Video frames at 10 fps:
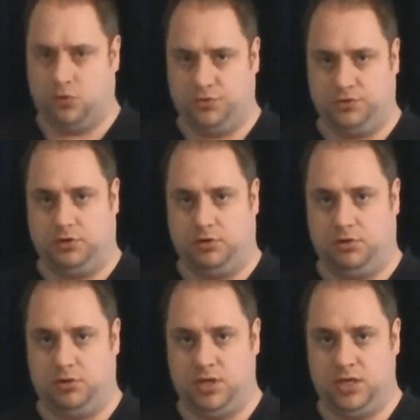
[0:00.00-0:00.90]
control.
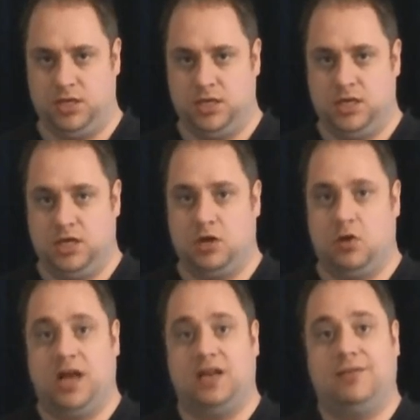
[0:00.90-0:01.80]
You know,
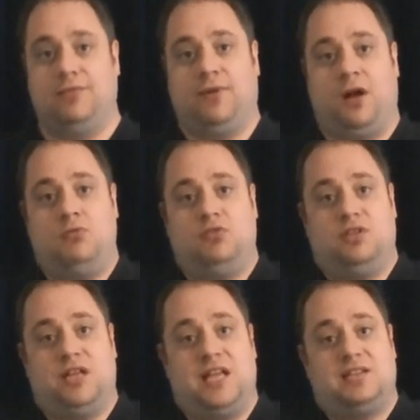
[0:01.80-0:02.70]
and they found
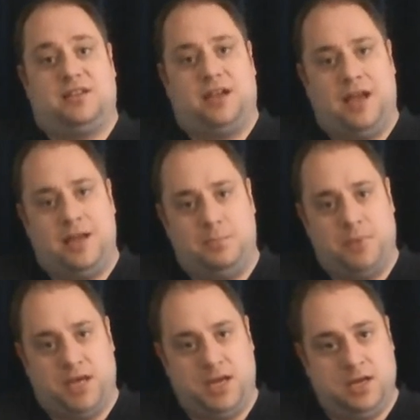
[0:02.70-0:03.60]
an
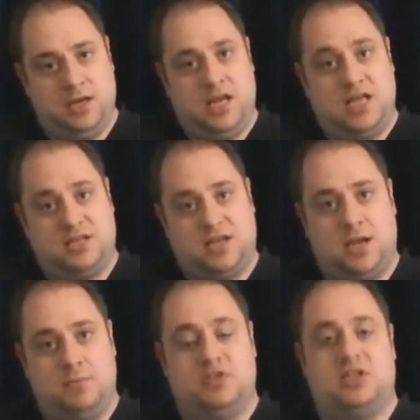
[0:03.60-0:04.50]
escaping, an
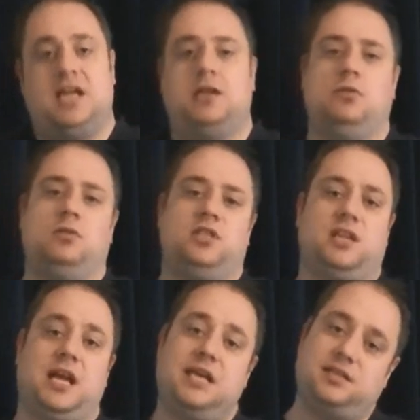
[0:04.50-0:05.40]
escape, a
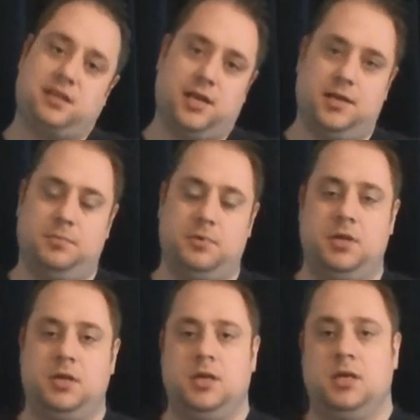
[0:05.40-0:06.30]
psychological escape
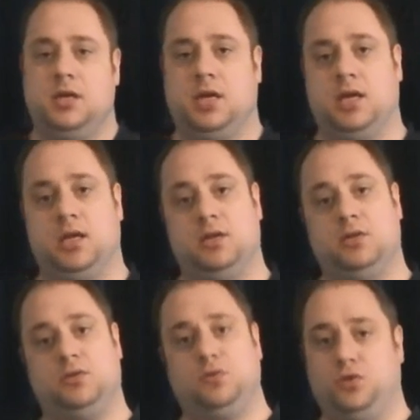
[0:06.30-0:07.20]

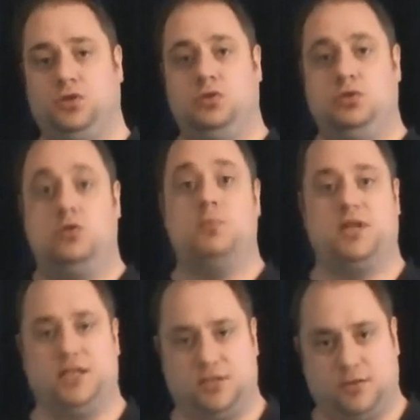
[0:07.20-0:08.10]
in
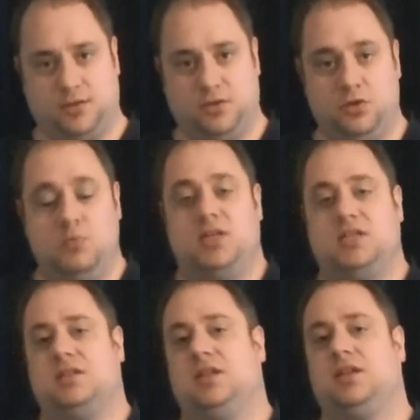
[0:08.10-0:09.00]
humanist,
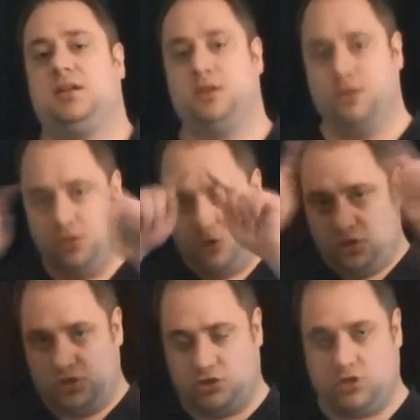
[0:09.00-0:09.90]
humanistic
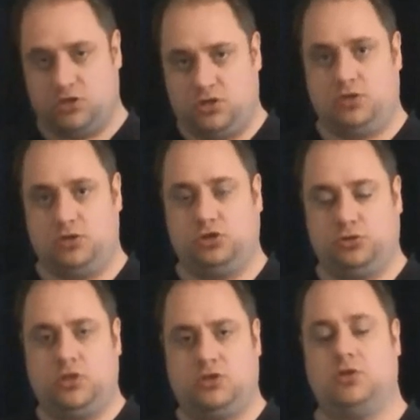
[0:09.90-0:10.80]
structure,
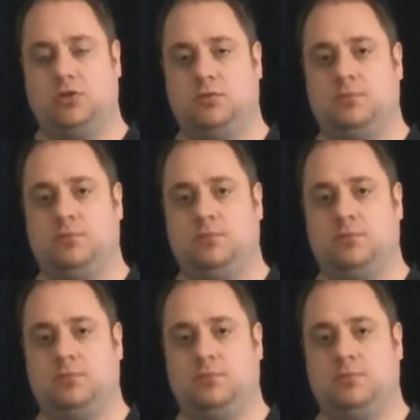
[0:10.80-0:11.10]
structure